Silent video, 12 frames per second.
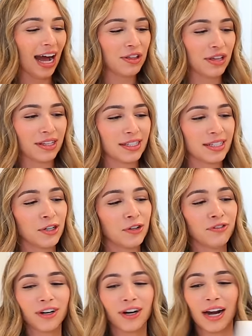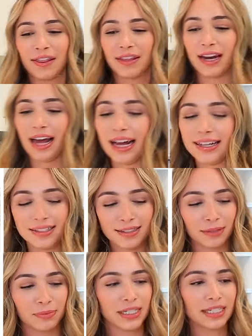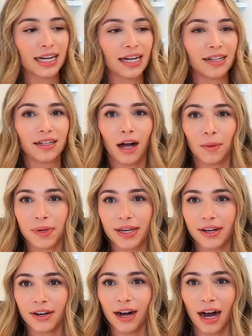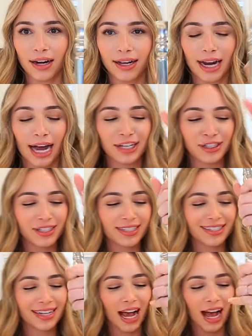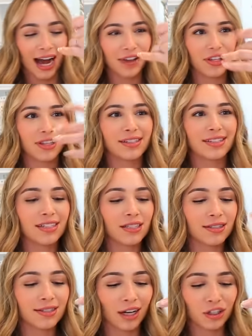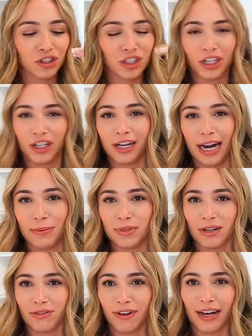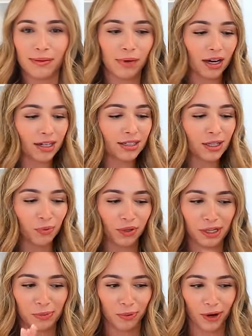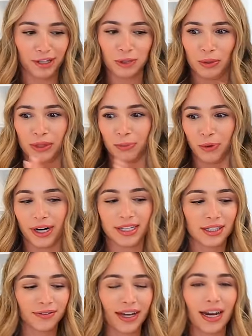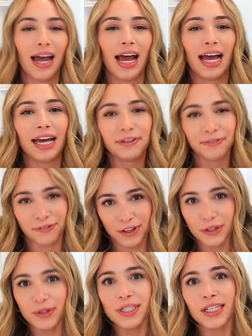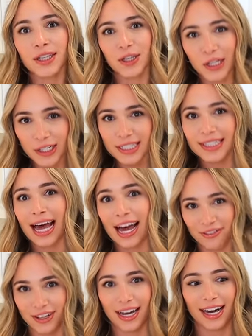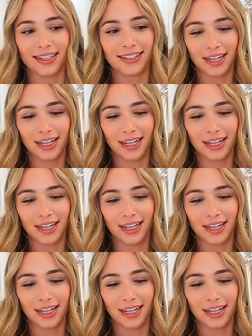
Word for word: And then the silver, and then it has some detail up here on it. I just, I think this is such a good Amazon find. I'm honestly really impressed with the price of it. It feels and looks heavy, guys.